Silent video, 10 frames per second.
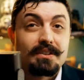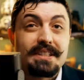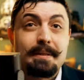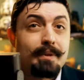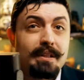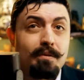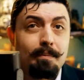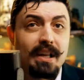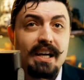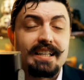simply
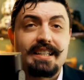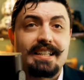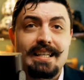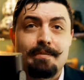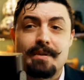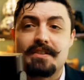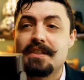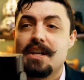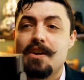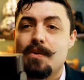reply to the email
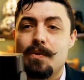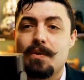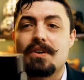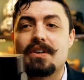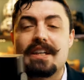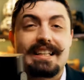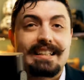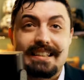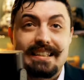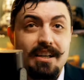or
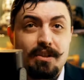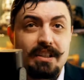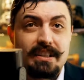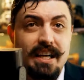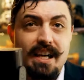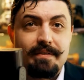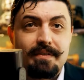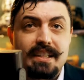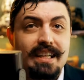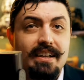schedule a time
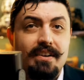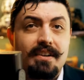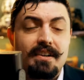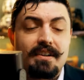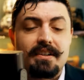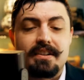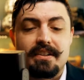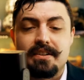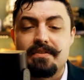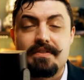to get on
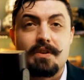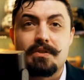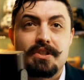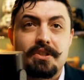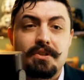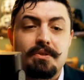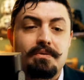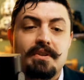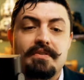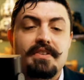the phone to
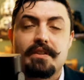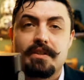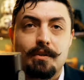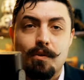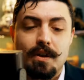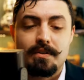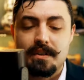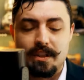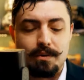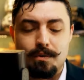review the quote
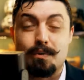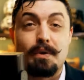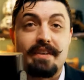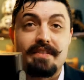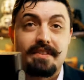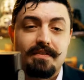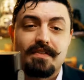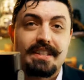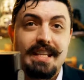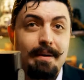or whatever.
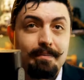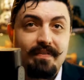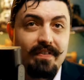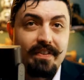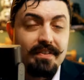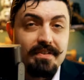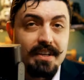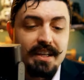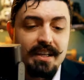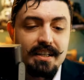Step
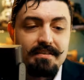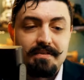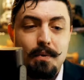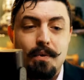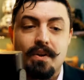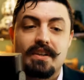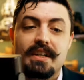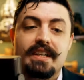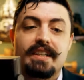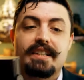four,
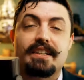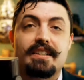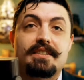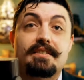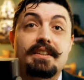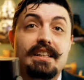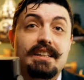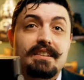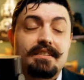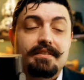you know,
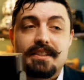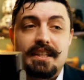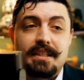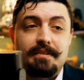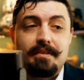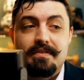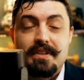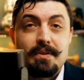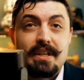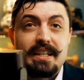
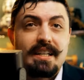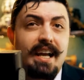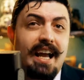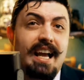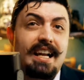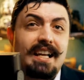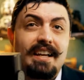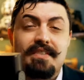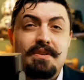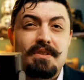review it, and
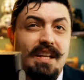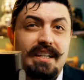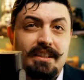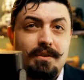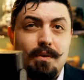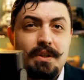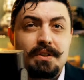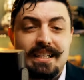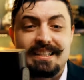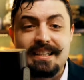if you like the quote,
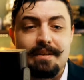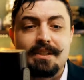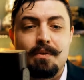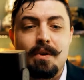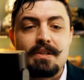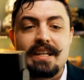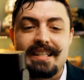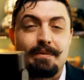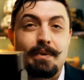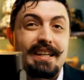accept the quote, and
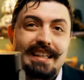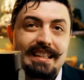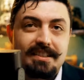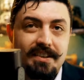then review it.